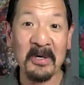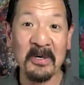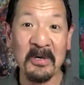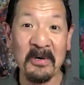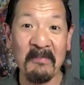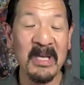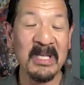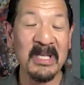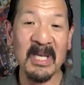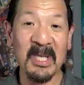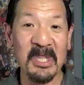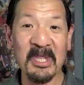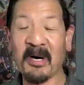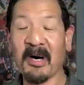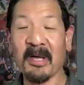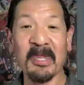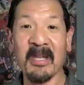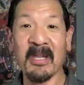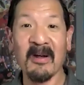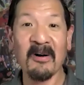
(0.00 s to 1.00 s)
because they
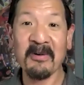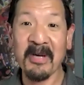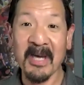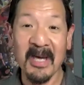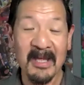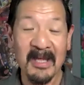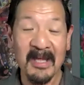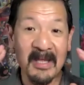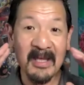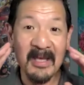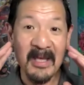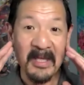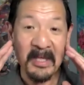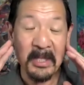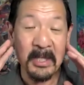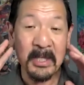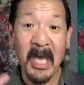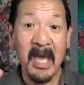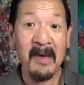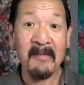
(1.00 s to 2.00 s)
thought that, okay,
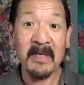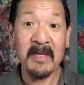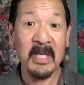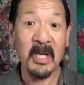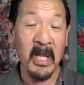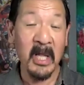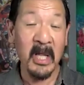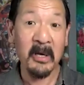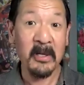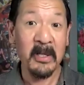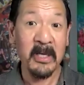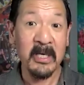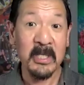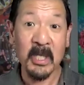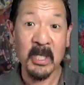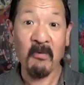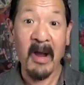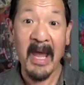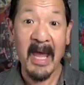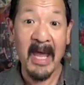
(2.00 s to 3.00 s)
Dave is clearly
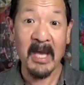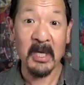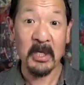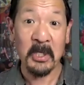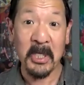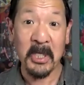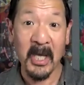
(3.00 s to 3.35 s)
deranged.